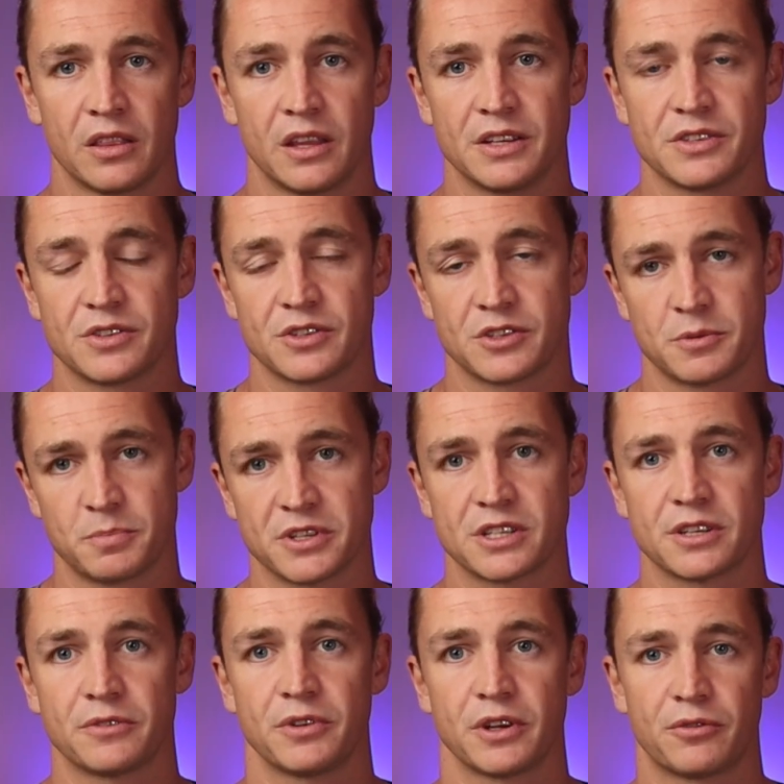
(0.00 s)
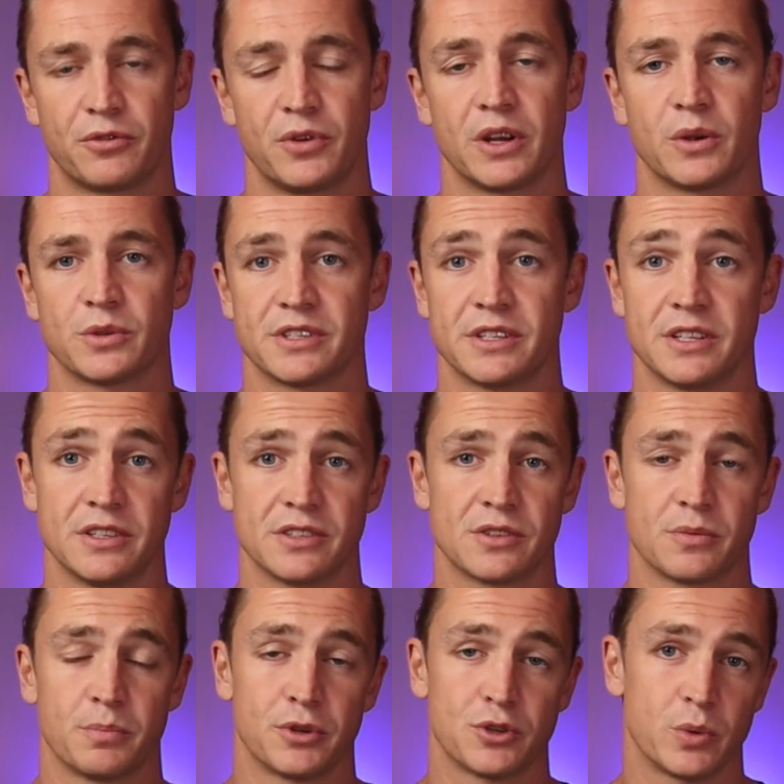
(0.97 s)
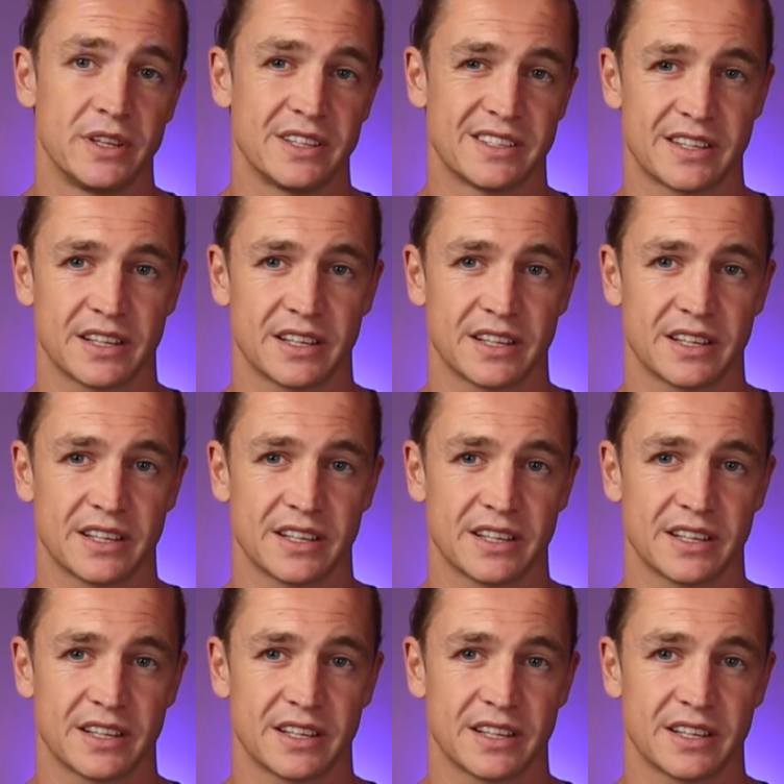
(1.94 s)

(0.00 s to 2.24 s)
There's specific frequencies between